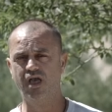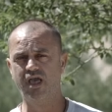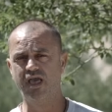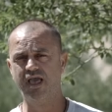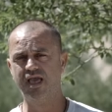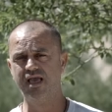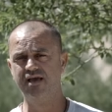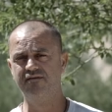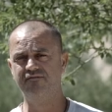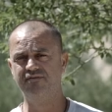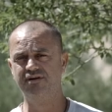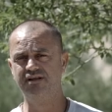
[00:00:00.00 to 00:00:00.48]

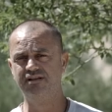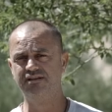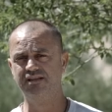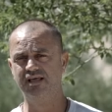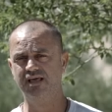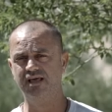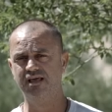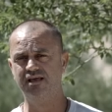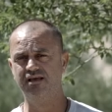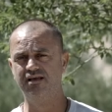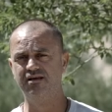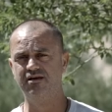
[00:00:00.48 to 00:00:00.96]
every
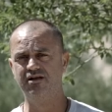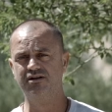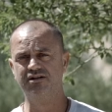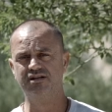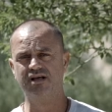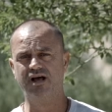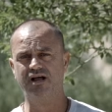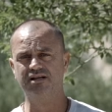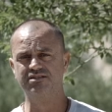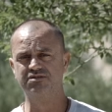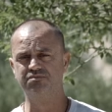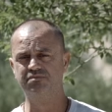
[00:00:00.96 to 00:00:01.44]
day and
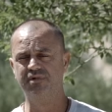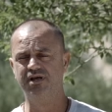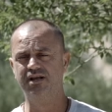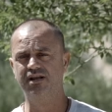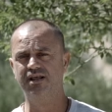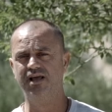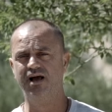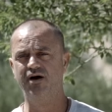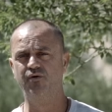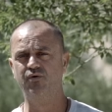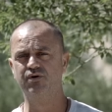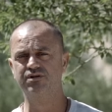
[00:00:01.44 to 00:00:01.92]
as
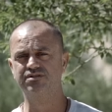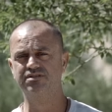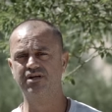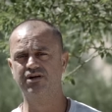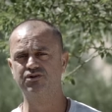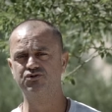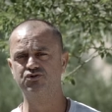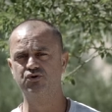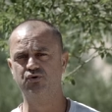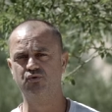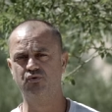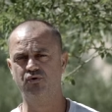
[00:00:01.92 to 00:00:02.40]
many hours
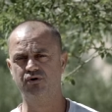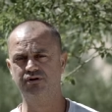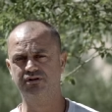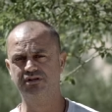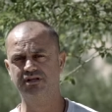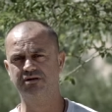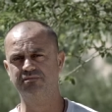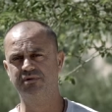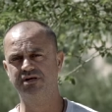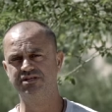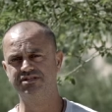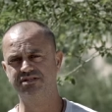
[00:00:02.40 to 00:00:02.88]
as you
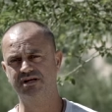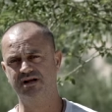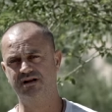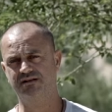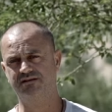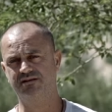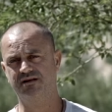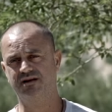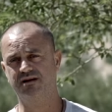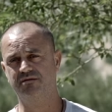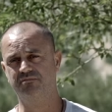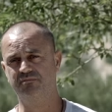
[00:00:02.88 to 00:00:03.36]
want in my
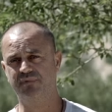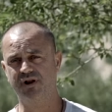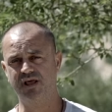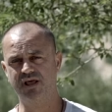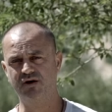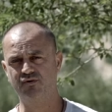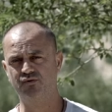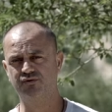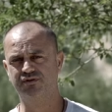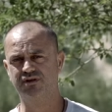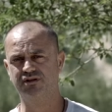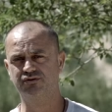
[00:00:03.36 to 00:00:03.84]
shelter and
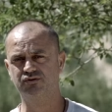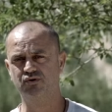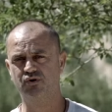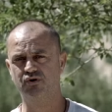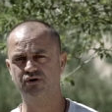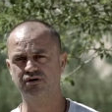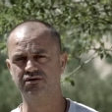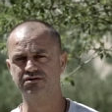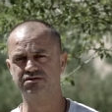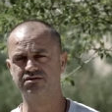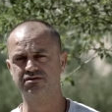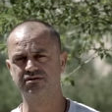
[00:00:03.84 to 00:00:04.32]
play with the
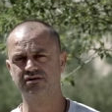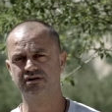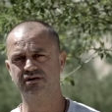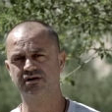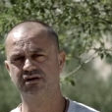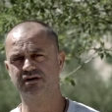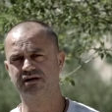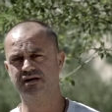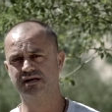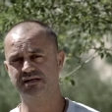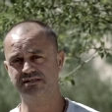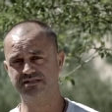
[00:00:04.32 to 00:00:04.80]
dogs
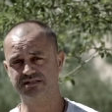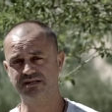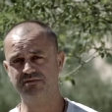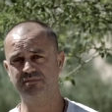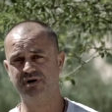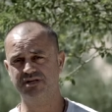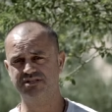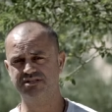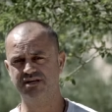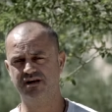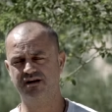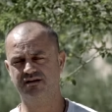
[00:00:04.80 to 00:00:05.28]
and see
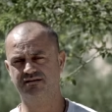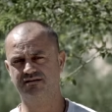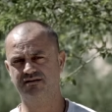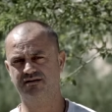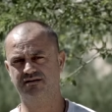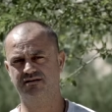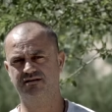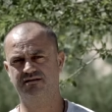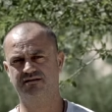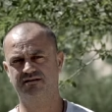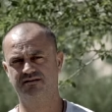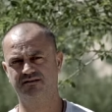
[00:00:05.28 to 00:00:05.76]
my
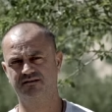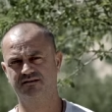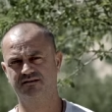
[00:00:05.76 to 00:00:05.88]
shelter.